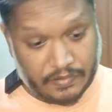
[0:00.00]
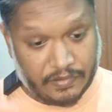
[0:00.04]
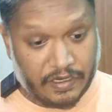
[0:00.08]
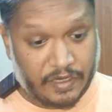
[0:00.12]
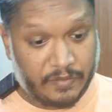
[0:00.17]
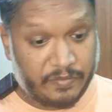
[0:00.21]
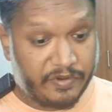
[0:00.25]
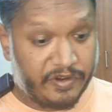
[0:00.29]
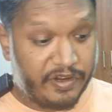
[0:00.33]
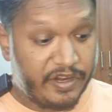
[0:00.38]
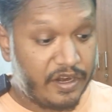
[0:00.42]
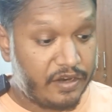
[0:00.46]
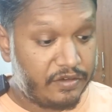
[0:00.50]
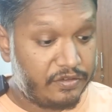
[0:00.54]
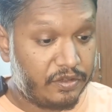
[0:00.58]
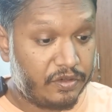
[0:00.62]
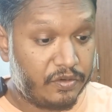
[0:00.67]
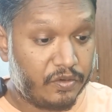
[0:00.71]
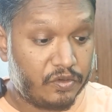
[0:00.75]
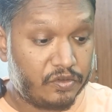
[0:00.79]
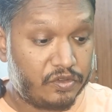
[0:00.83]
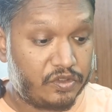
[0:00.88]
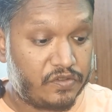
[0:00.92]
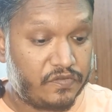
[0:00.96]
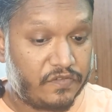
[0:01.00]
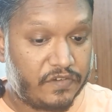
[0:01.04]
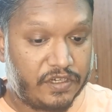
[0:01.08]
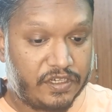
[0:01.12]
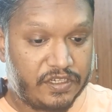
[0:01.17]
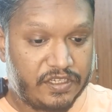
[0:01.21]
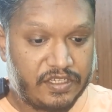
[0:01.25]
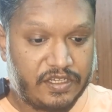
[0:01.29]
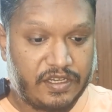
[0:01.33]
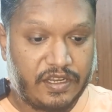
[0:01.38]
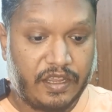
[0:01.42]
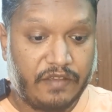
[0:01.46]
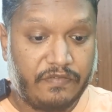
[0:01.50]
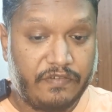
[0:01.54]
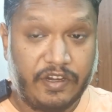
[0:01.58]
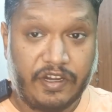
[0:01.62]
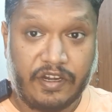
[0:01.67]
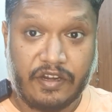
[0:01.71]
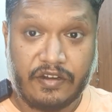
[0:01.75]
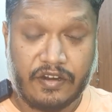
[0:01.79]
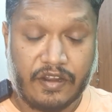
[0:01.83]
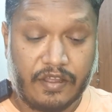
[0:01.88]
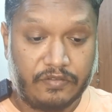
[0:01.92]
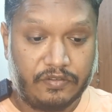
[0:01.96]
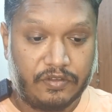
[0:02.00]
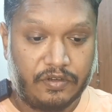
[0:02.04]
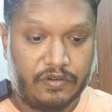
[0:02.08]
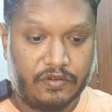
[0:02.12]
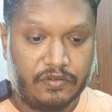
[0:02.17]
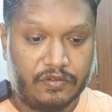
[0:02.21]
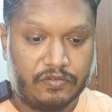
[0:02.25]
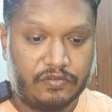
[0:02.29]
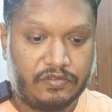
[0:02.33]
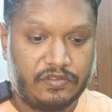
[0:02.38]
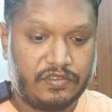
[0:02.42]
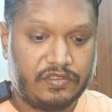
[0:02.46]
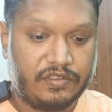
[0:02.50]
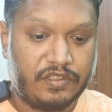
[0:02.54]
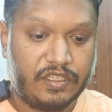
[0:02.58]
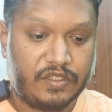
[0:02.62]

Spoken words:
Let me read out the notes first. I've written down the notes.